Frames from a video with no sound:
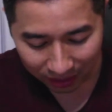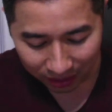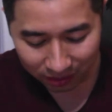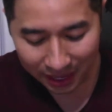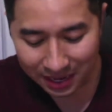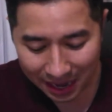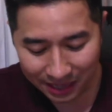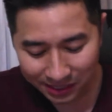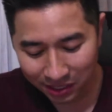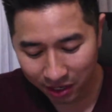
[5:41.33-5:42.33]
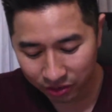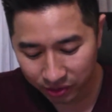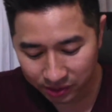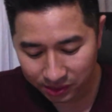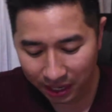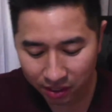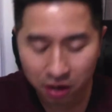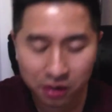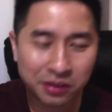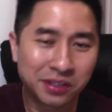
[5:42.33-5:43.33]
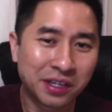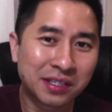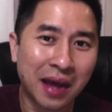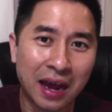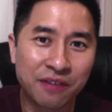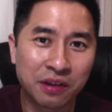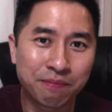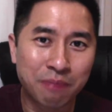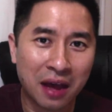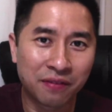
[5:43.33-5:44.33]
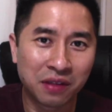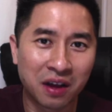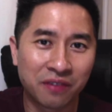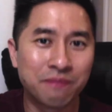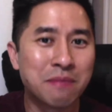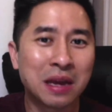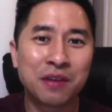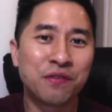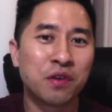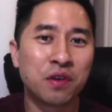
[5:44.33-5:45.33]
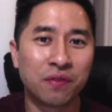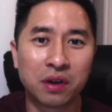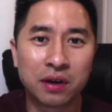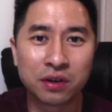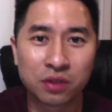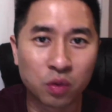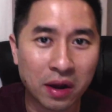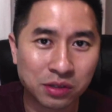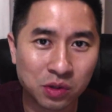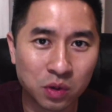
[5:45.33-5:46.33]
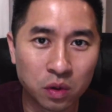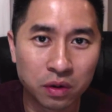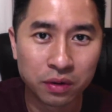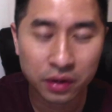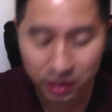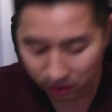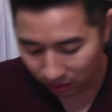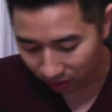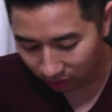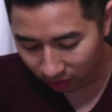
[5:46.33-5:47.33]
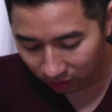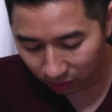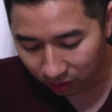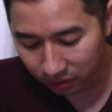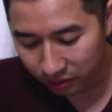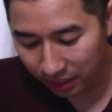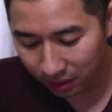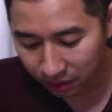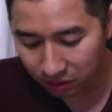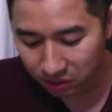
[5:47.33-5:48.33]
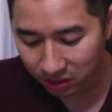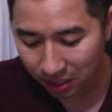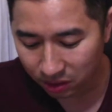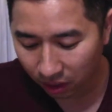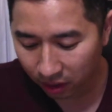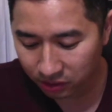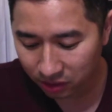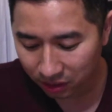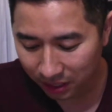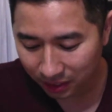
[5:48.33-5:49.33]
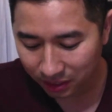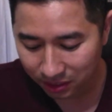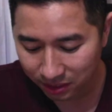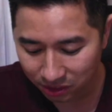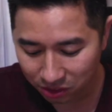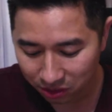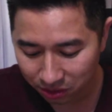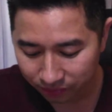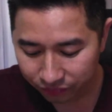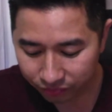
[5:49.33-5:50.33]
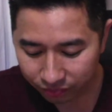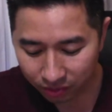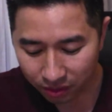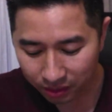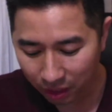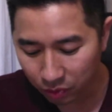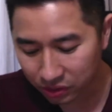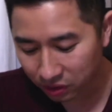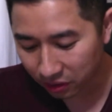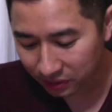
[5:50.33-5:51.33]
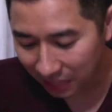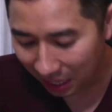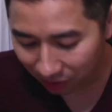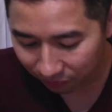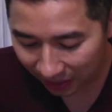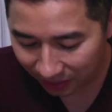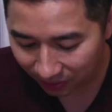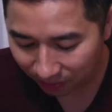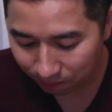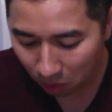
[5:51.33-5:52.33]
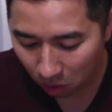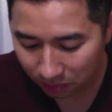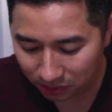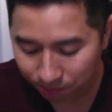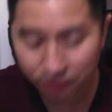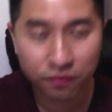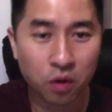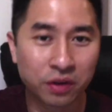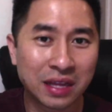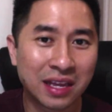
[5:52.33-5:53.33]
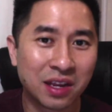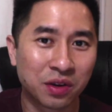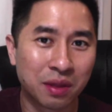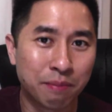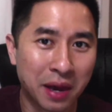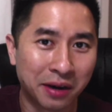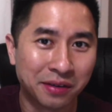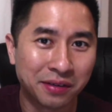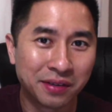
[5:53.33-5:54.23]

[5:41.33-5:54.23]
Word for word: Late 1800s psychologist Ivan Pavlov, many of you have learned throughout school, learned and understood that dogs could get conditioned. They would start salivating moments before they hear the bell.